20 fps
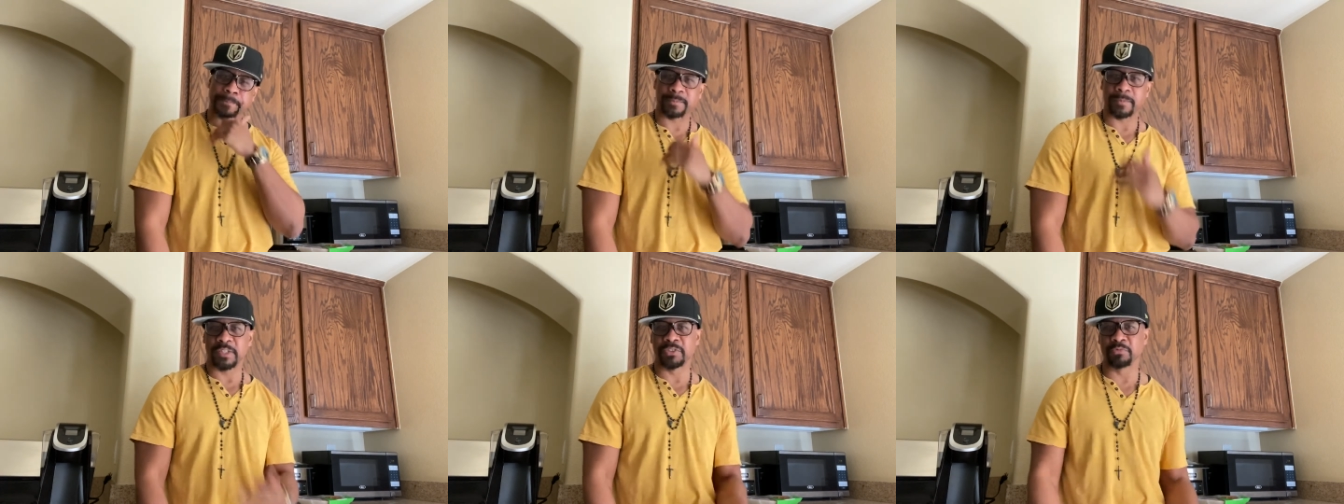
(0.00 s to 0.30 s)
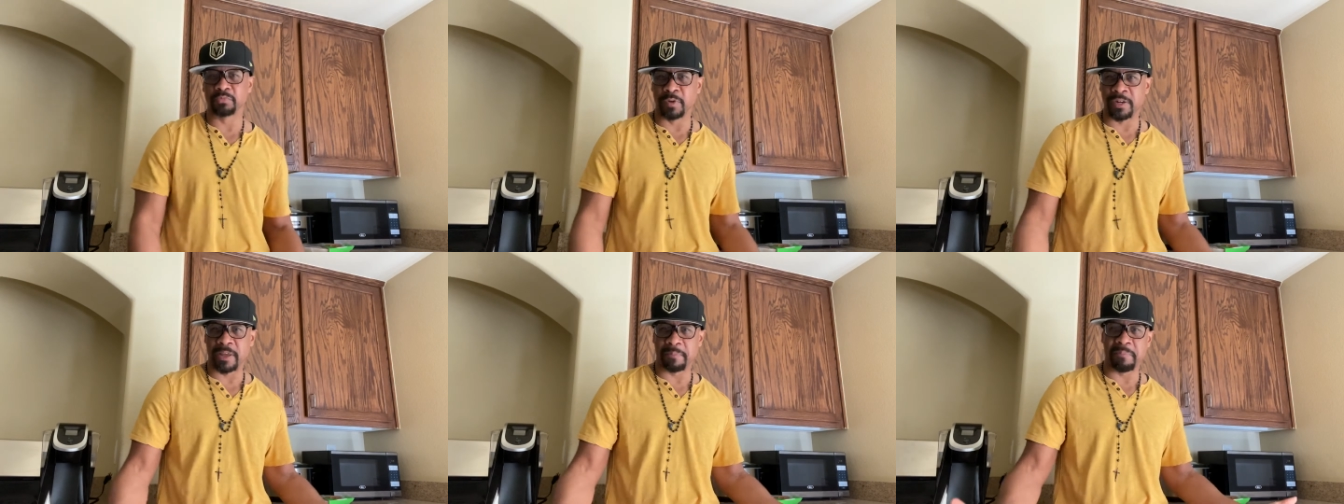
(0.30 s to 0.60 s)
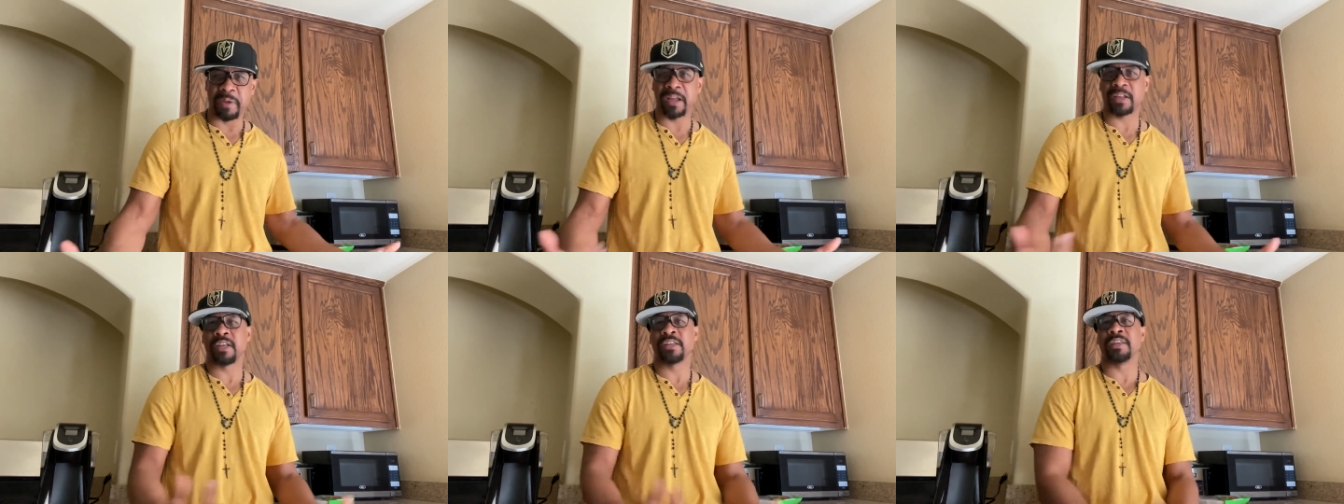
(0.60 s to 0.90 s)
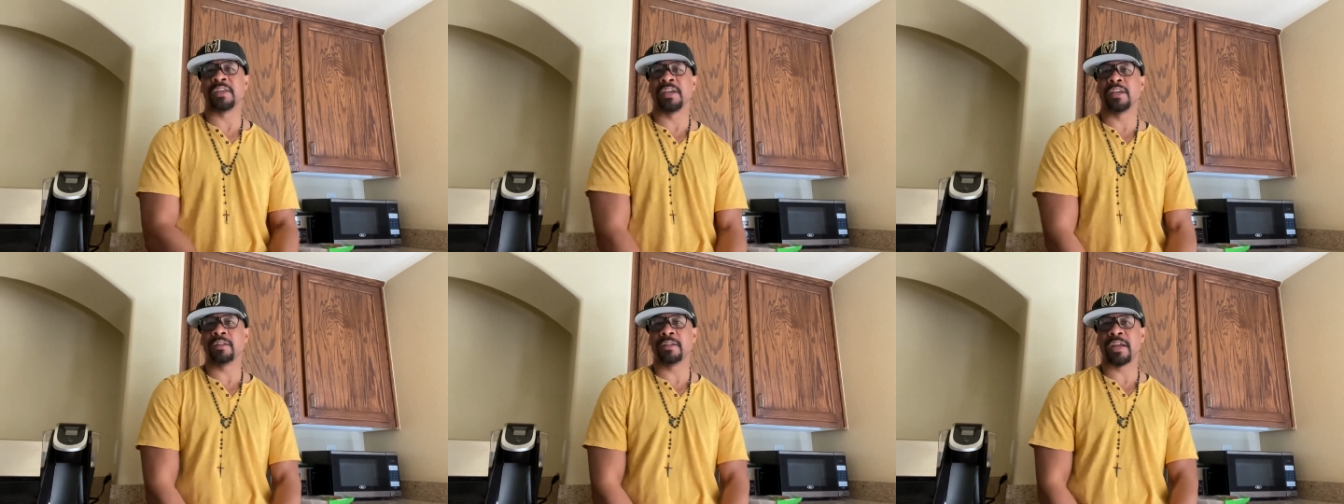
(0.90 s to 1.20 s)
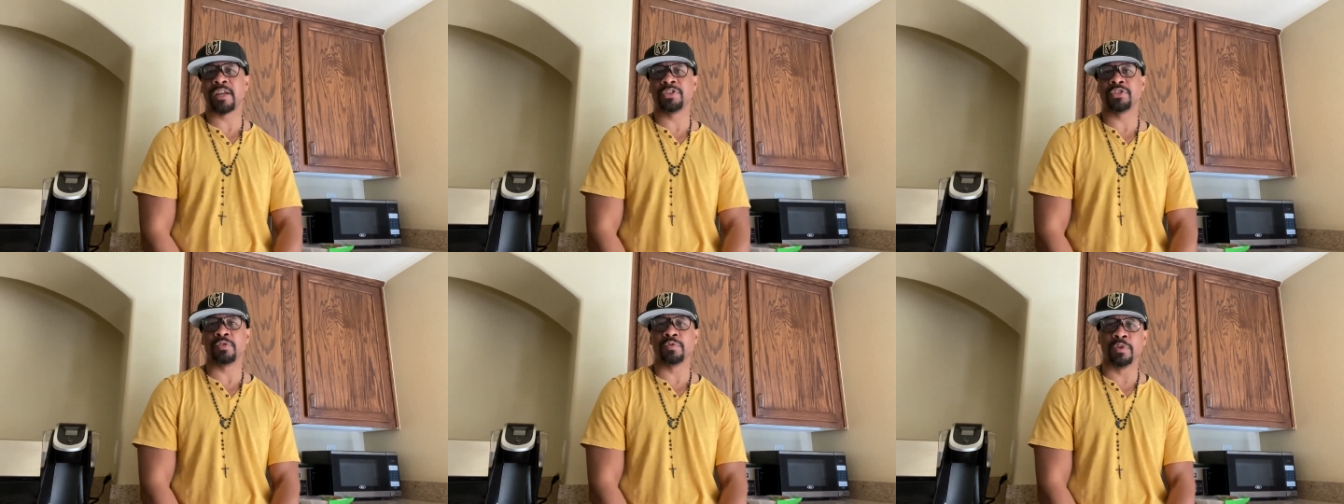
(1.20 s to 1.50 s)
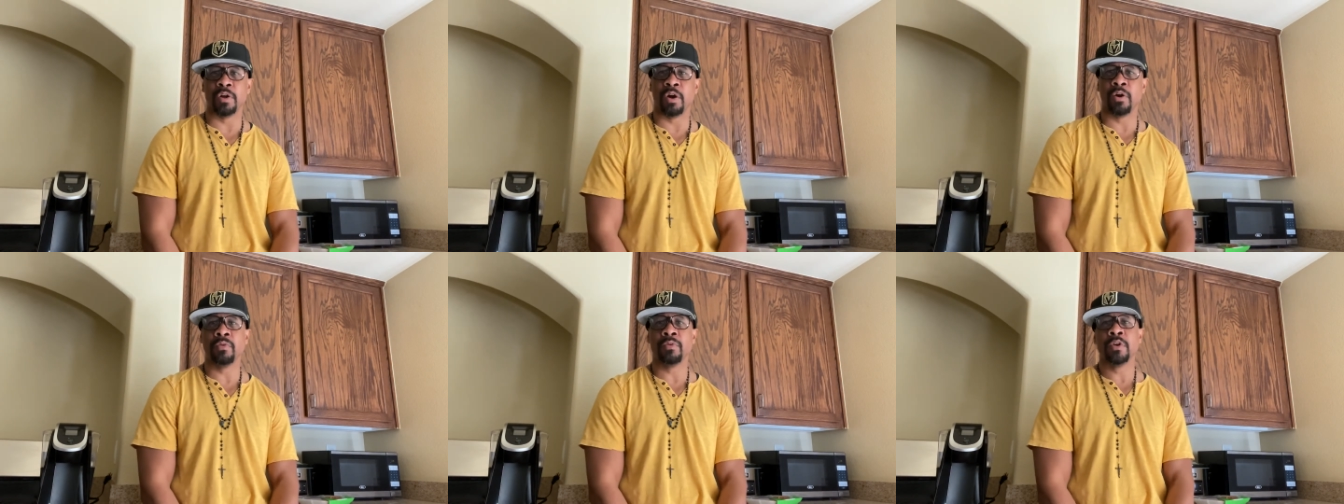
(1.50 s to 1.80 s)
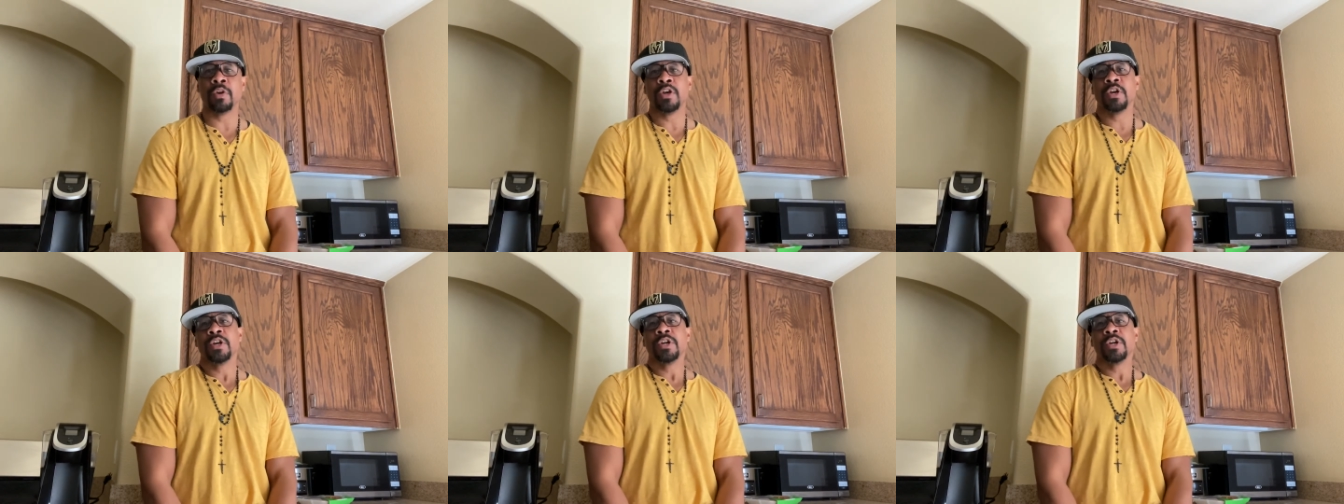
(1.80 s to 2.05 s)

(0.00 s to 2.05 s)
Let's run it back again, as you know.